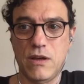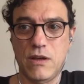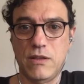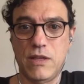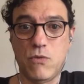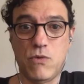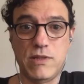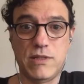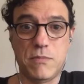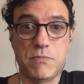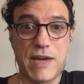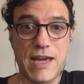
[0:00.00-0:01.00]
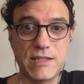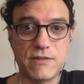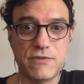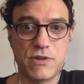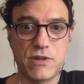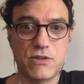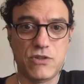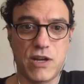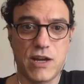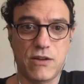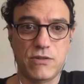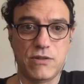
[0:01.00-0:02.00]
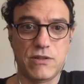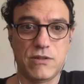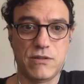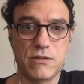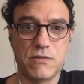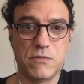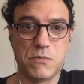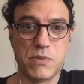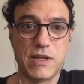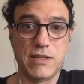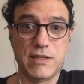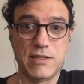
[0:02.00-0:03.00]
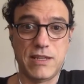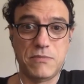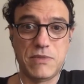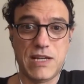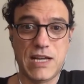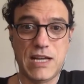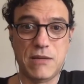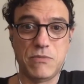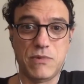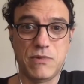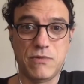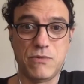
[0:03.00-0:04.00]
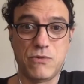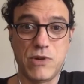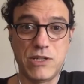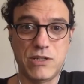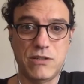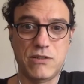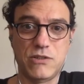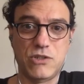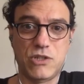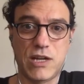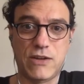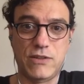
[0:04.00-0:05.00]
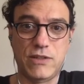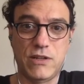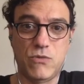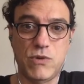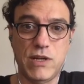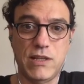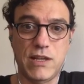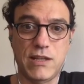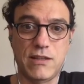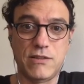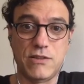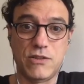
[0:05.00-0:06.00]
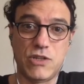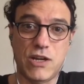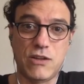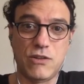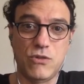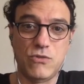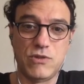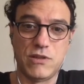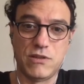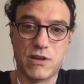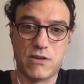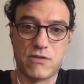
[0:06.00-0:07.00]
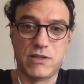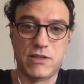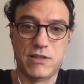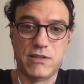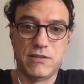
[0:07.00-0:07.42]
they want the best for the child but at the same time rushing the child in a way that the child loses integrity